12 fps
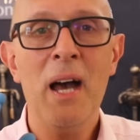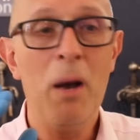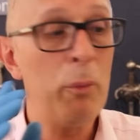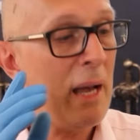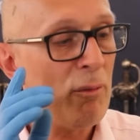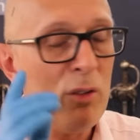
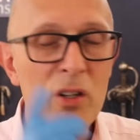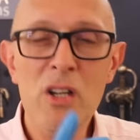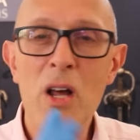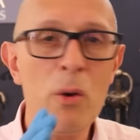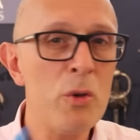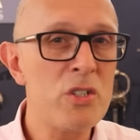We have
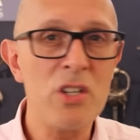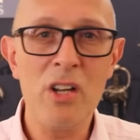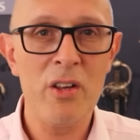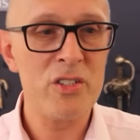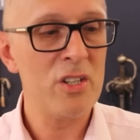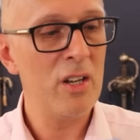loads and
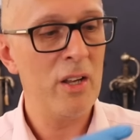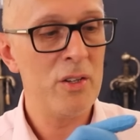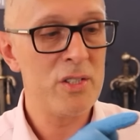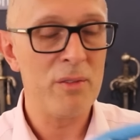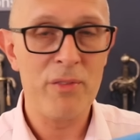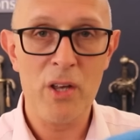loads and
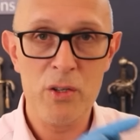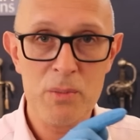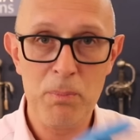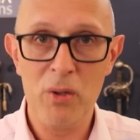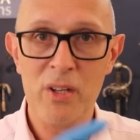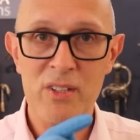loads of those
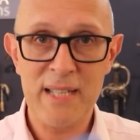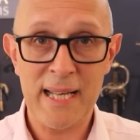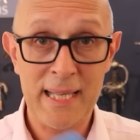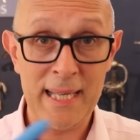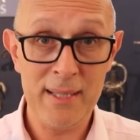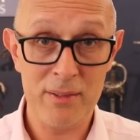bollock
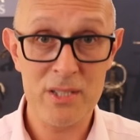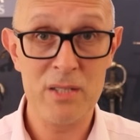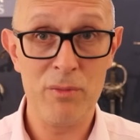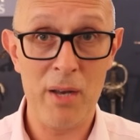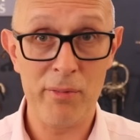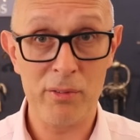dagger hilts
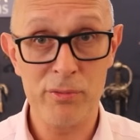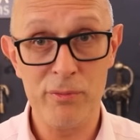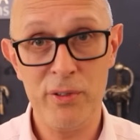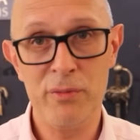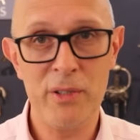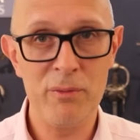surviving from
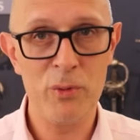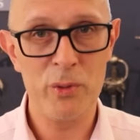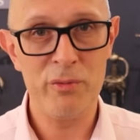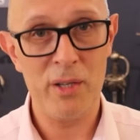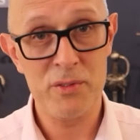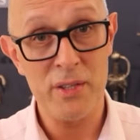
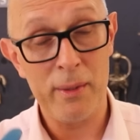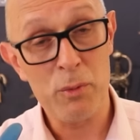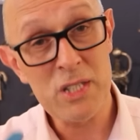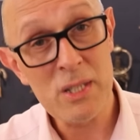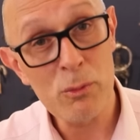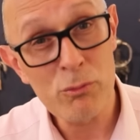1545. So they were
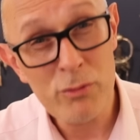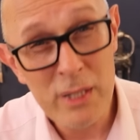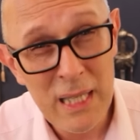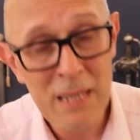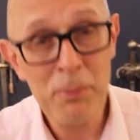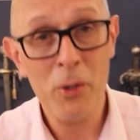still
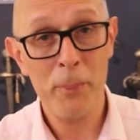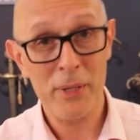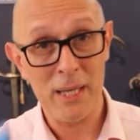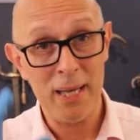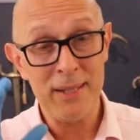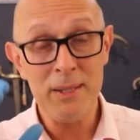really
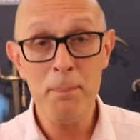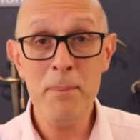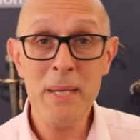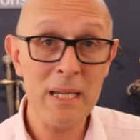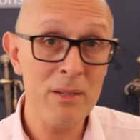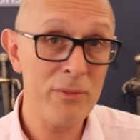popular in the
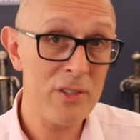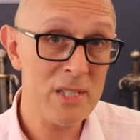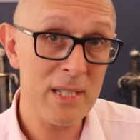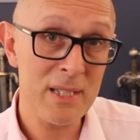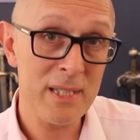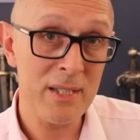middle of the
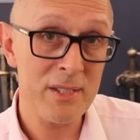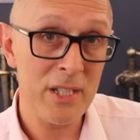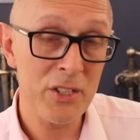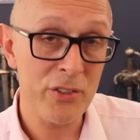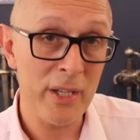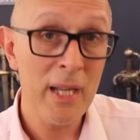16th
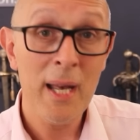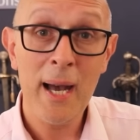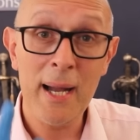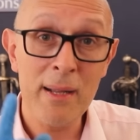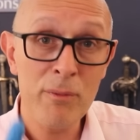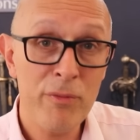century.
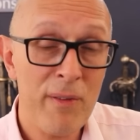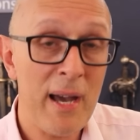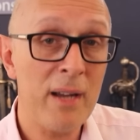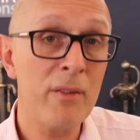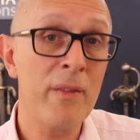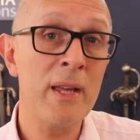And in
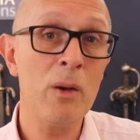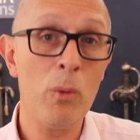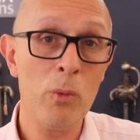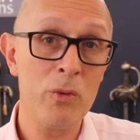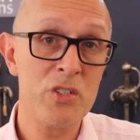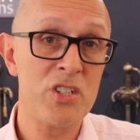fact, they
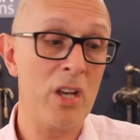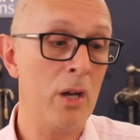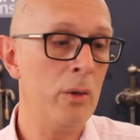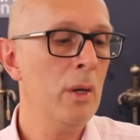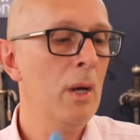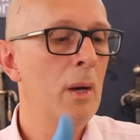
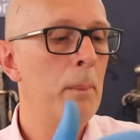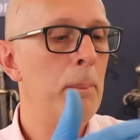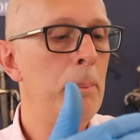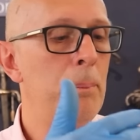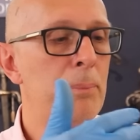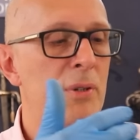also
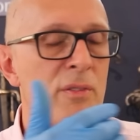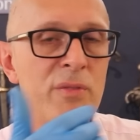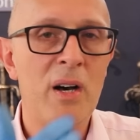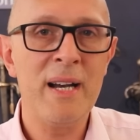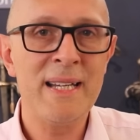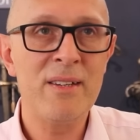
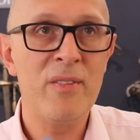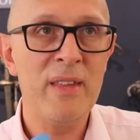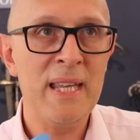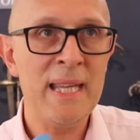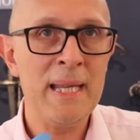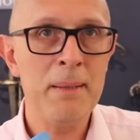provide
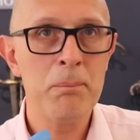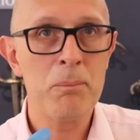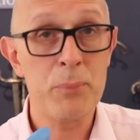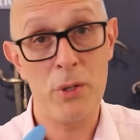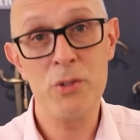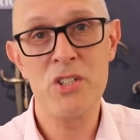the
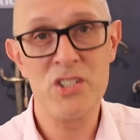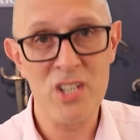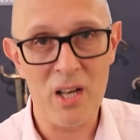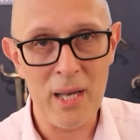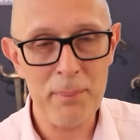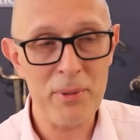
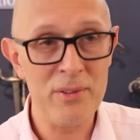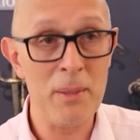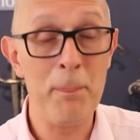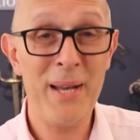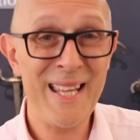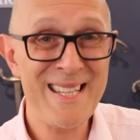prototype and the
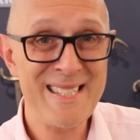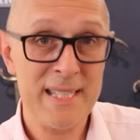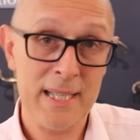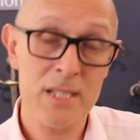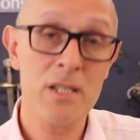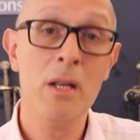
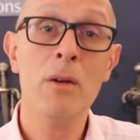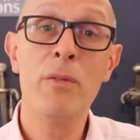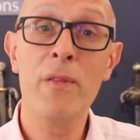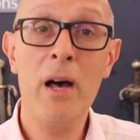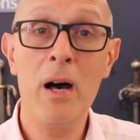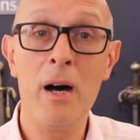basis for
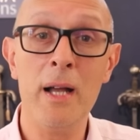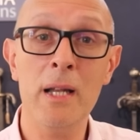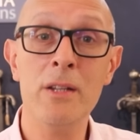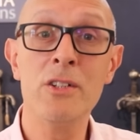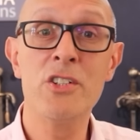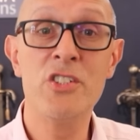the
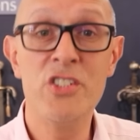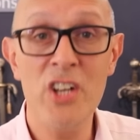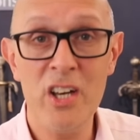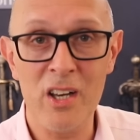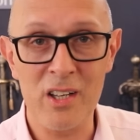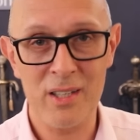Highland
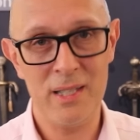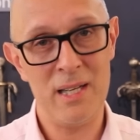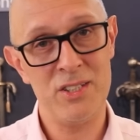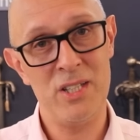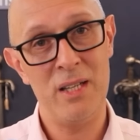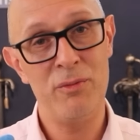dirk. And
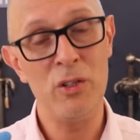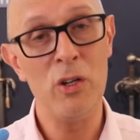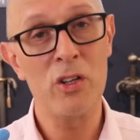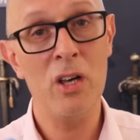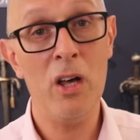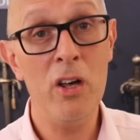actually, if you
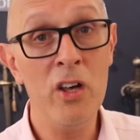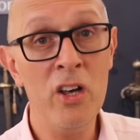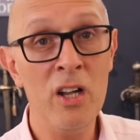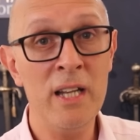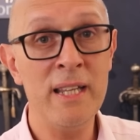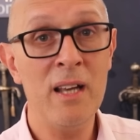look at
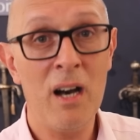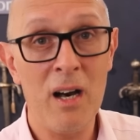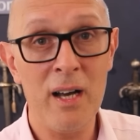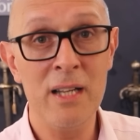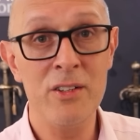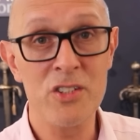early
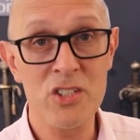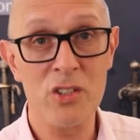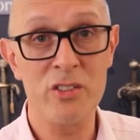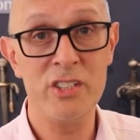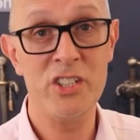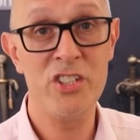Highland
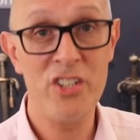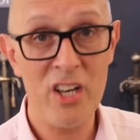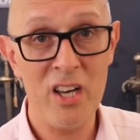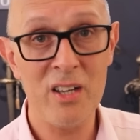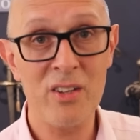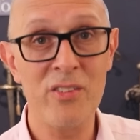Scottish
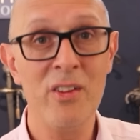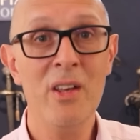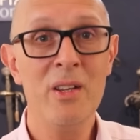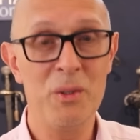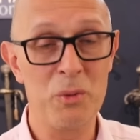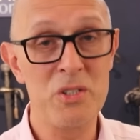dirks,
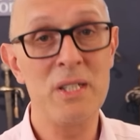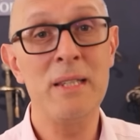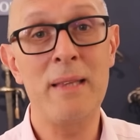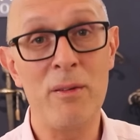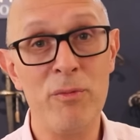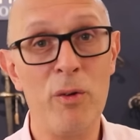you'll see
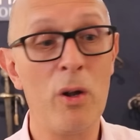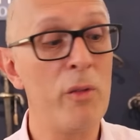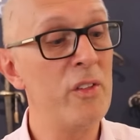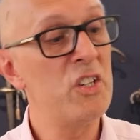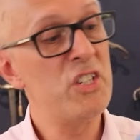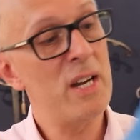they follow
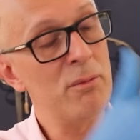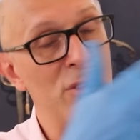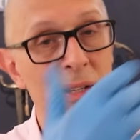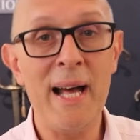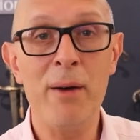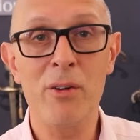the
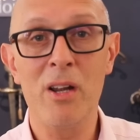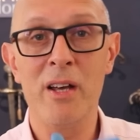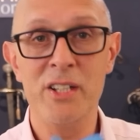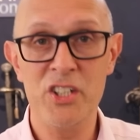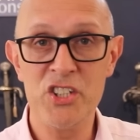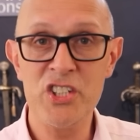general
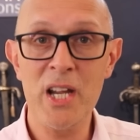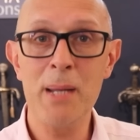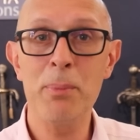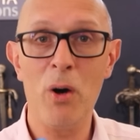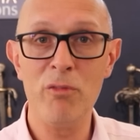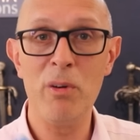outline and
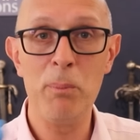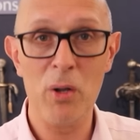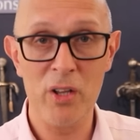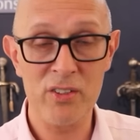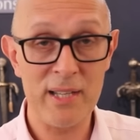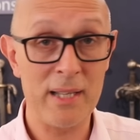shape of the
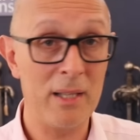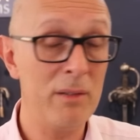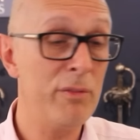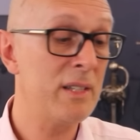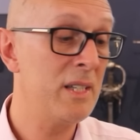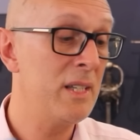bollock dagger. And in
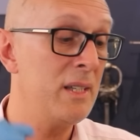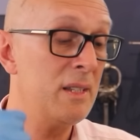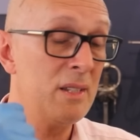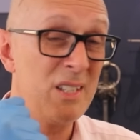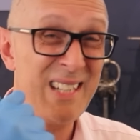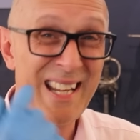fact, in
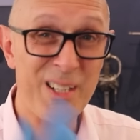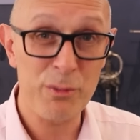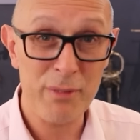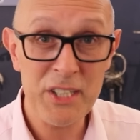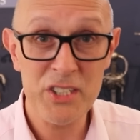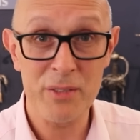the
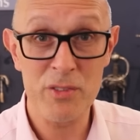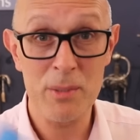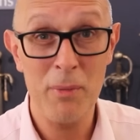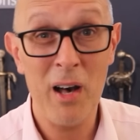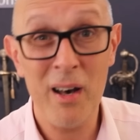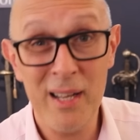decoration of
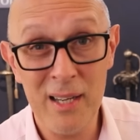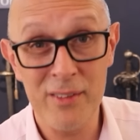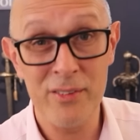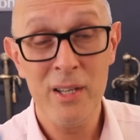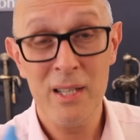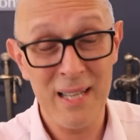some
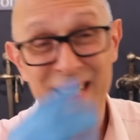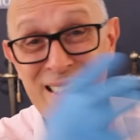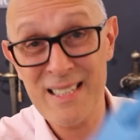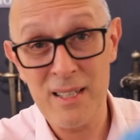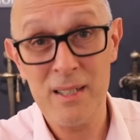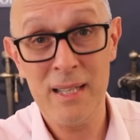Highland,
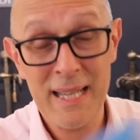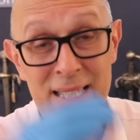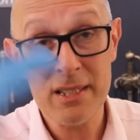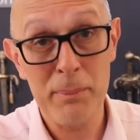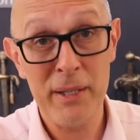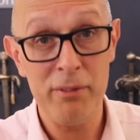later,
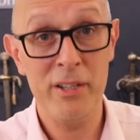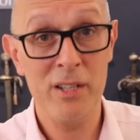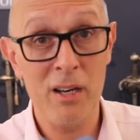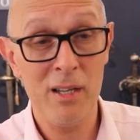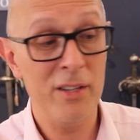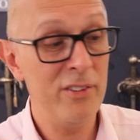later period
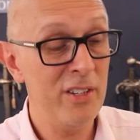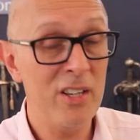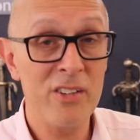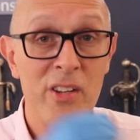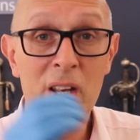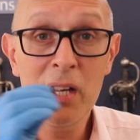Highland
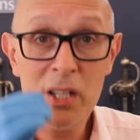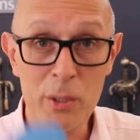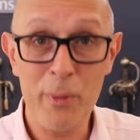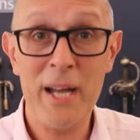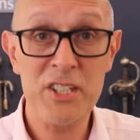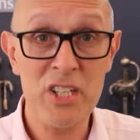dirks,
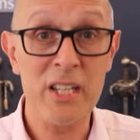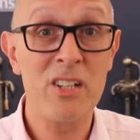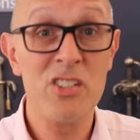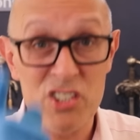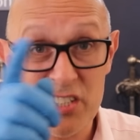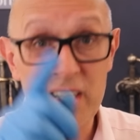you actually
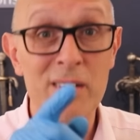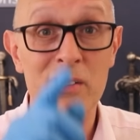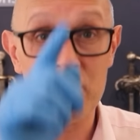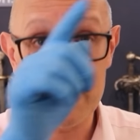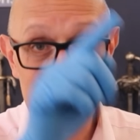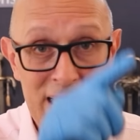can
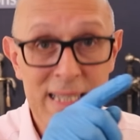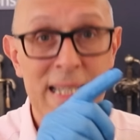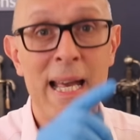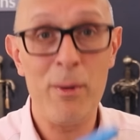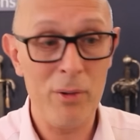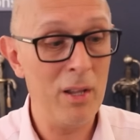still see
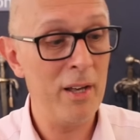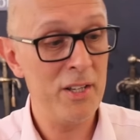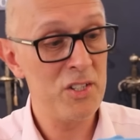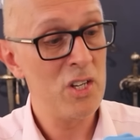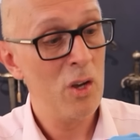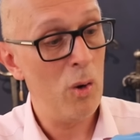the
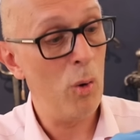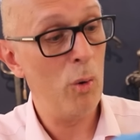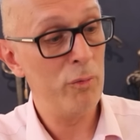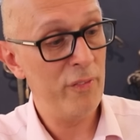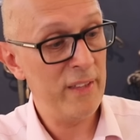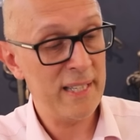outlines
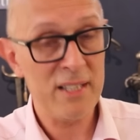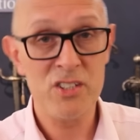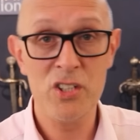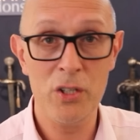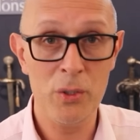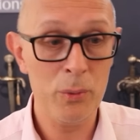of the
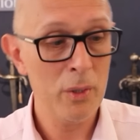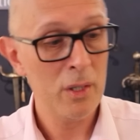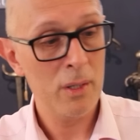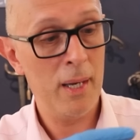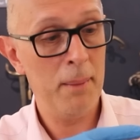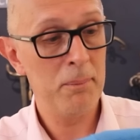two
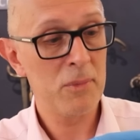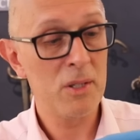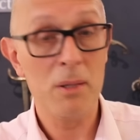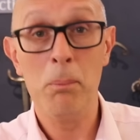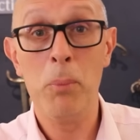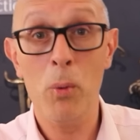um,
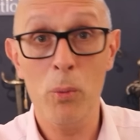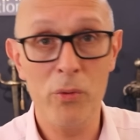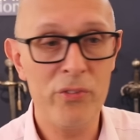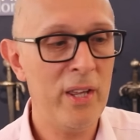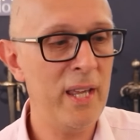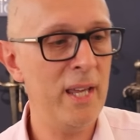kind of
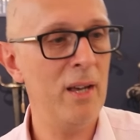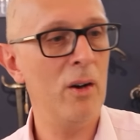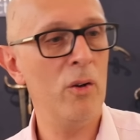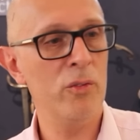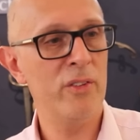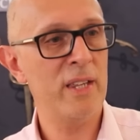balls here
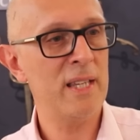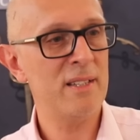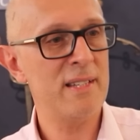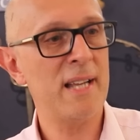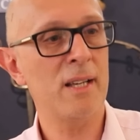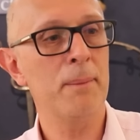on the
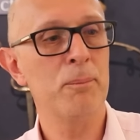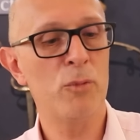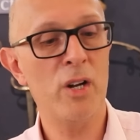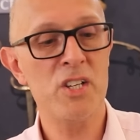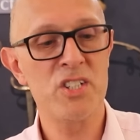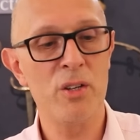dagger.
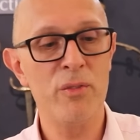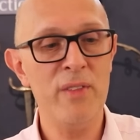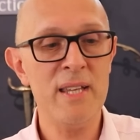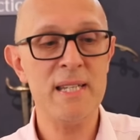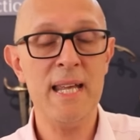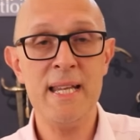Right, so
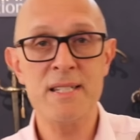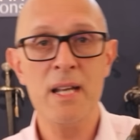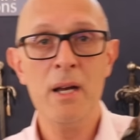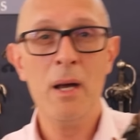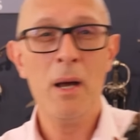this is